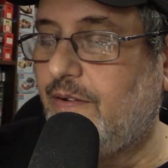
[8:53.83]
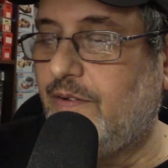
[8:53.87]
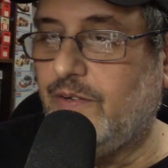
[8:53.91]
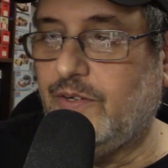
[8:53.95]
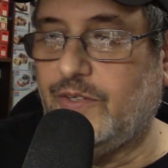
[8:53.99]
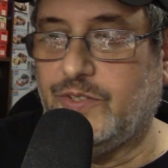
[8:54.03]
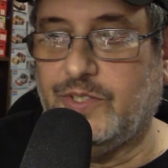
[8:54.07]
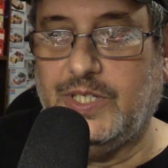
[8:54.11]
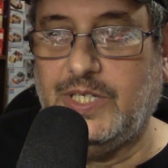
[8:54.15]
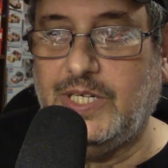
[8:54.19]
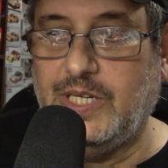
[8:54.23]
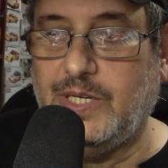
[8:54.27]

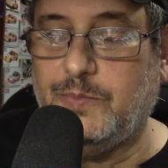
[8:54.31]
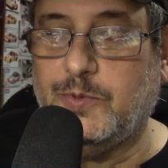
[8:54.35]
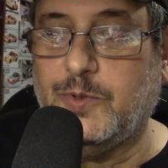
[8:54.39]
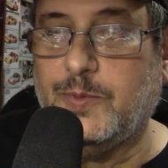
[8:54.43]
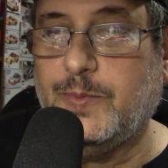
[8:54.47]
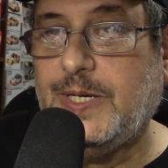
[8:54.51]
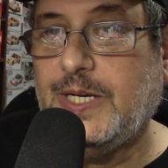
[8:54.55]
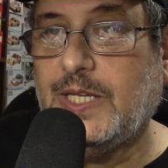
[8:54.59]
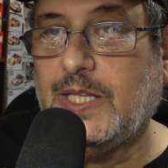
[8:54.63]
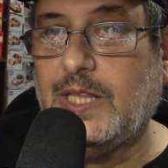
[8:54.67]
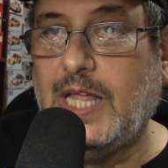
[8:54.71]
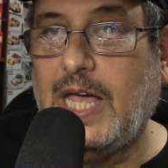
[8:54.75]
because he keeps
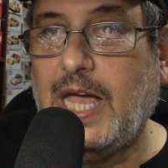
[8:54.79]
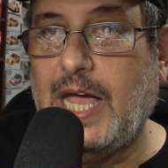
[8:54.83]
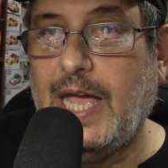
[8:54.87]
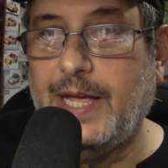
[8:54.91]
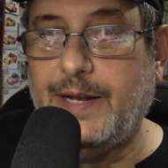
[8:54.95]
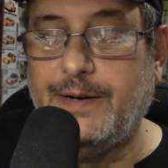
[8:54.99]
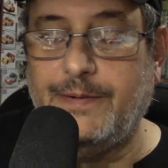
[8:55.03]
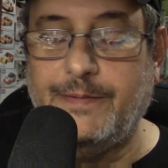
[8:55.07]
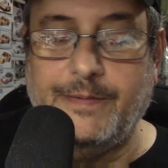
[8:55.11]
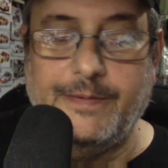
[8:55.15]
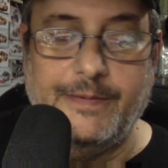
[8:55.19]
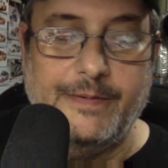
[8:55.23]
me in
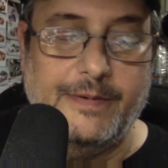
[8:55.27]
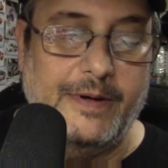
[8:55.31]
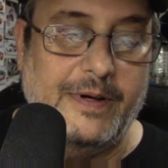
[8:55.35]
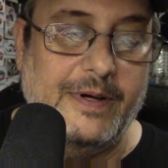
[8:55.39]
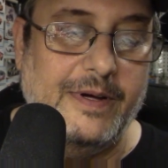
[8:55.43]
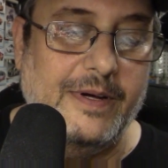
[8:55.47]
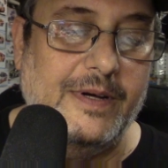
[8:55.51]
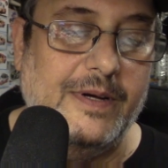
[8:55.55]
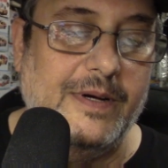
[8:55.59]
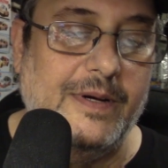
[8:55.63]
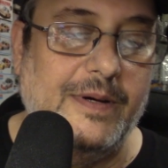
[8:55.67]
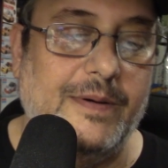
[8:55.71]
line,
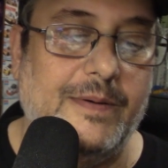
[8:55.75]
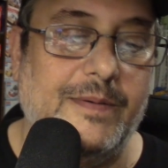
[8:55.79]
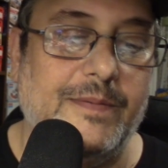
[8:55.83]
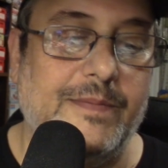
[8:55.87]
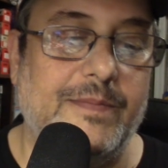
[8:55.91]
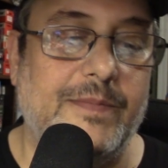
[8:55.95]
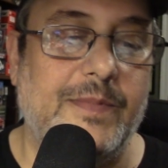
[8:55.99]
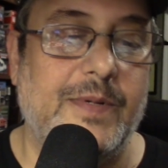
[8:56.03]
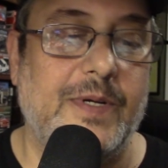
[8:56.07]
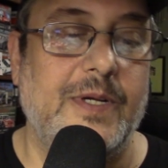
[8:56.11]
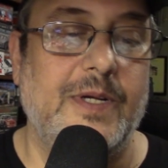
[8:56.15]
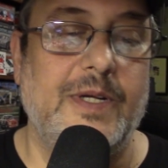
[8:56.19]

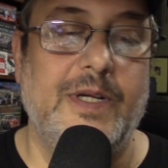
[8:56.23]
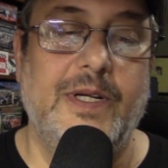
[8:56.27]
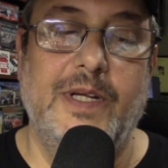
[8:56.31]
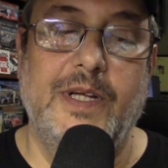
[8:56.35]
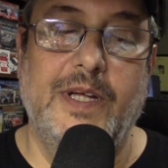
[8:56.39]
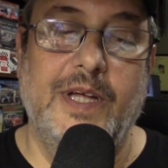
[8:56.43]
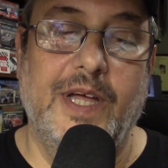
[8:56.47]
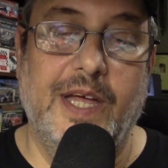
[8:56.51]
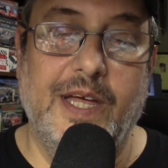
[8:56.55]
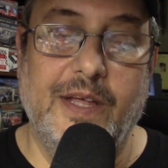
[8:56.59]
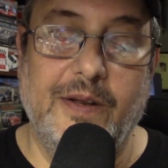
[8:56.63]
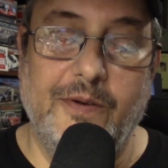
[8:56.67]

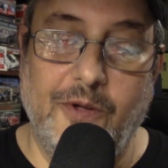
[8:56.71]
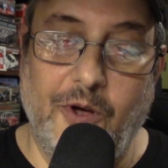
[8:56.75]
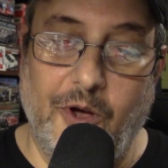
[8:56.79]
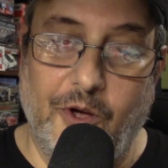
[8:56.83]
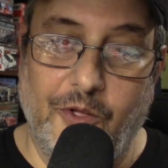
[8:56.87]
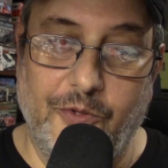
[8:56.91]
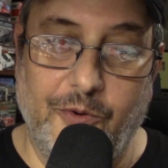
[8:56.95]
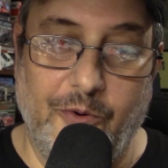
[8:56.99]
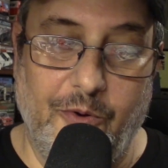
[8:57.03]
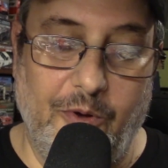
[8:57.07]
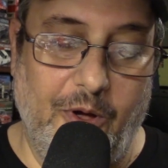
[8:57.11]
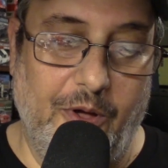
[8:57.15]
and
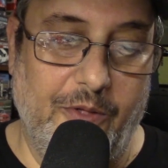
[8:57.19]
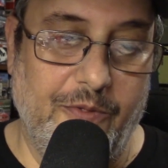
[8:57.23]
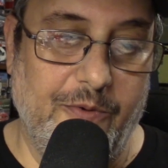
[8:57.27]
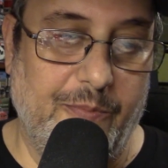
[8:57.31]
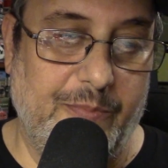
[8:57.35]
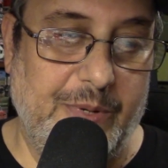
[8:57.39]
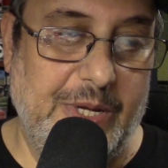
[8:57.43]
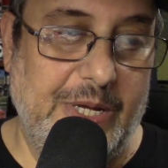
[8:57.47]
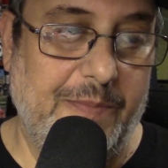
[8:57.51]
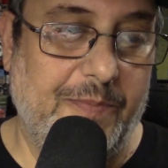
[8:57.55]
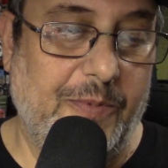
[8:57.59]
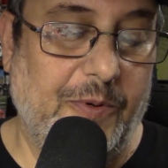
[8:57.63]
other
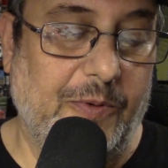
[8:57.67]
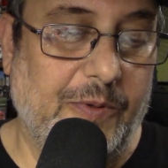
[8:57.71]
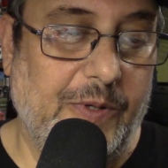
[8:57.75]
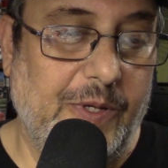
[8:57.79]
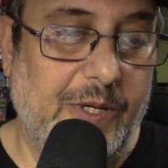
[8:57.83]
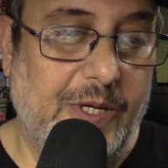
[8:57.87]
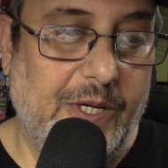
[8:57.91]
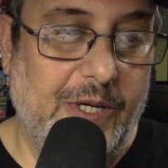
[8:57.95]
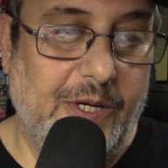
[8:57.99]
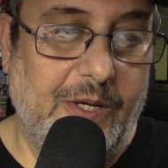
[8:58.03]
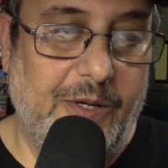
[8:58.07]
people.